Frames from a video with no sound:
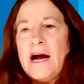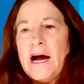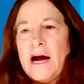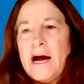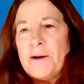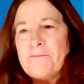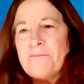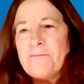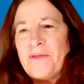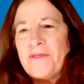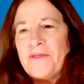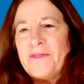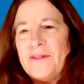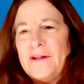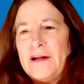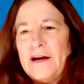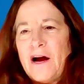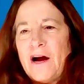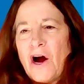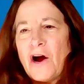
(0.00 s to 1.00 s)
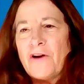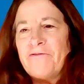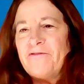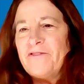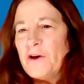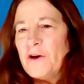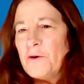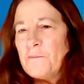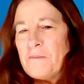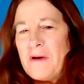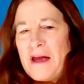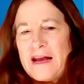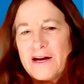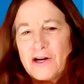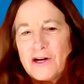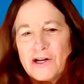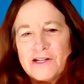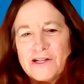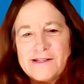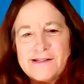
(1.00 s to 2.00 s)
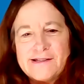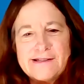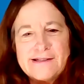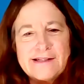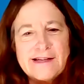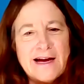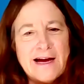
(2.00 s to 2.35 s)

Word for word: um, our filmmakers.